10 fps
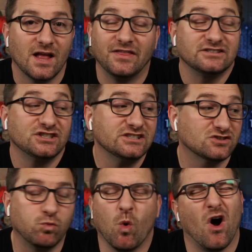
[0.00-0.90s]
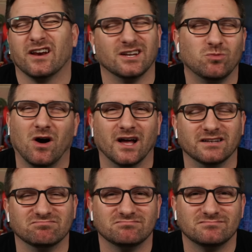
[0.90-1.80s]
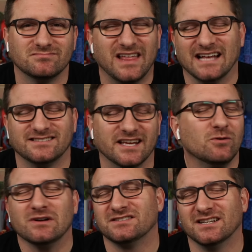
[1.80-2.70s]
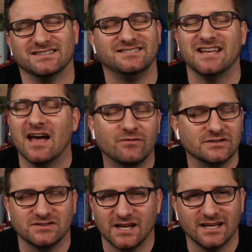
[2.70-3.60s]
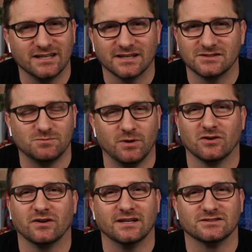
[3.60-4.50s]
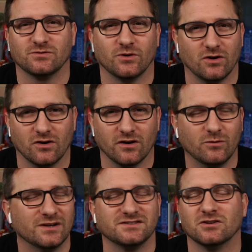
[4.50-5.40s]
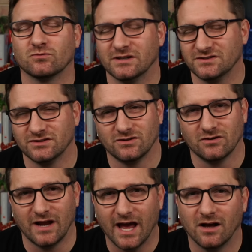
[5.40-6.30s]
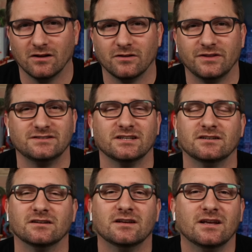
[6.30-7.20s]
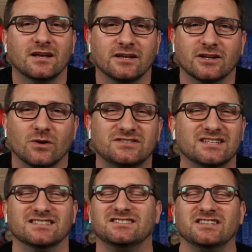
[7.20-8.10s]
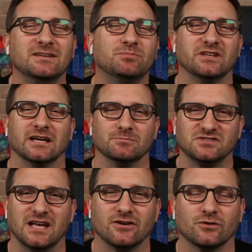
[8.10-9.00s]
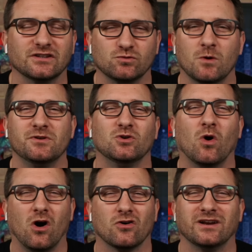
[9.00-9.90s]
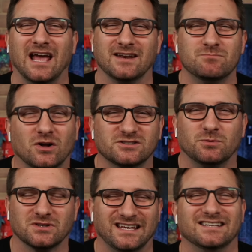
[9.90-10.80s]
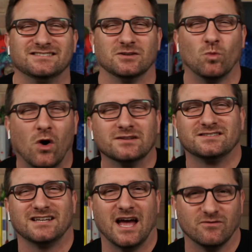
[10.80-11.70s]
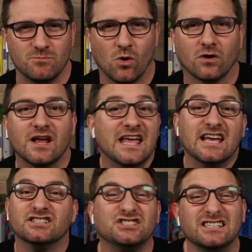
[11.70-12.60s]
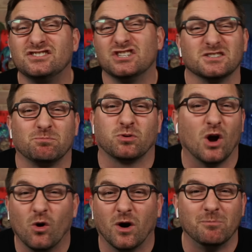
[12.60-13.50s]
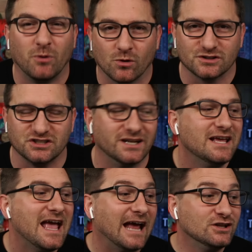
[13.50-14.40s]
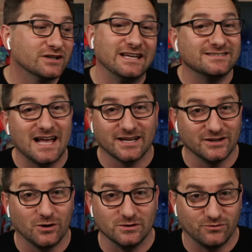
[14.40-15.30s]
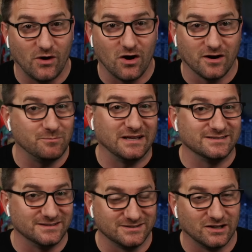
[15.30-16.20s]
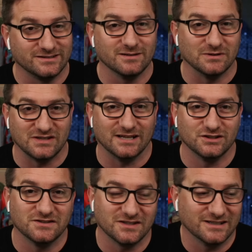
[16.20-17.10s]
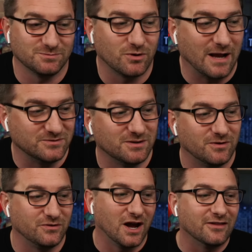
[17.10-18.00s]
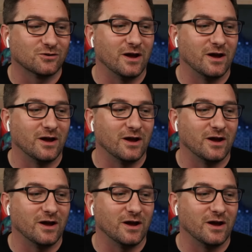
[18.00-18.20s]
that she just wanted one. That's it. It wasn't a devastating experience for her. It wasn't a risk to her health. It didn't deeply upset her. This woman who already had multiple kids and wants to have more, she's just pro-abortion. And look, he's not going to go as far and be as insulting and misogynistic as perhaps some of the other